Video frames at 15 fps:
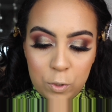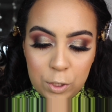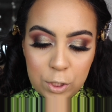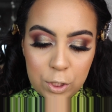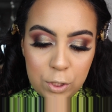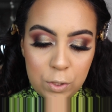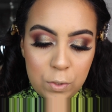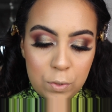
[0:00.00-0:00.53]
going
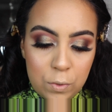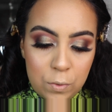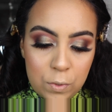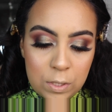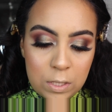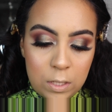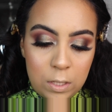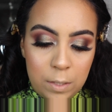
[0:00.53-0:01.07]
to
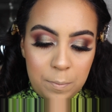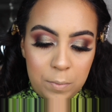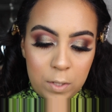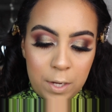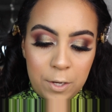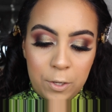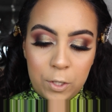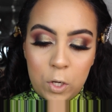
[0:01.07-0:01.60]
use the lip
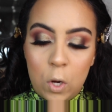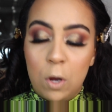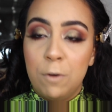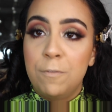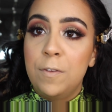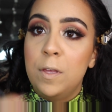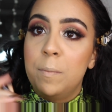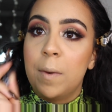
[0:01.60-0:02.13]
liner
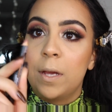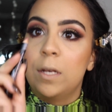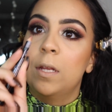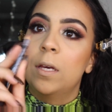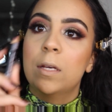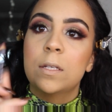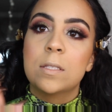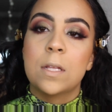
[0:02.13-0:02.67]
Coffee by
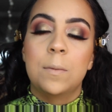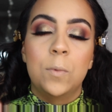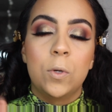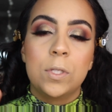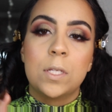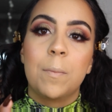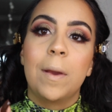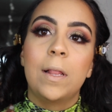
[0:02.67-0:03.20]
NYX, and I'm
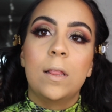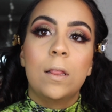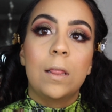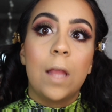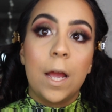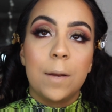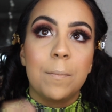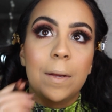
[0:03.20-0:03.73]
going to
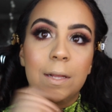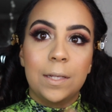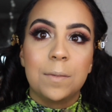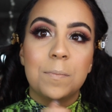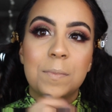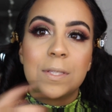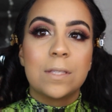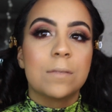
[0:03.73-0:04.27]
line my
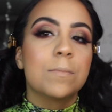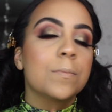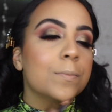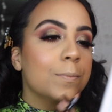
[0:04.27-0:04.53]
lips.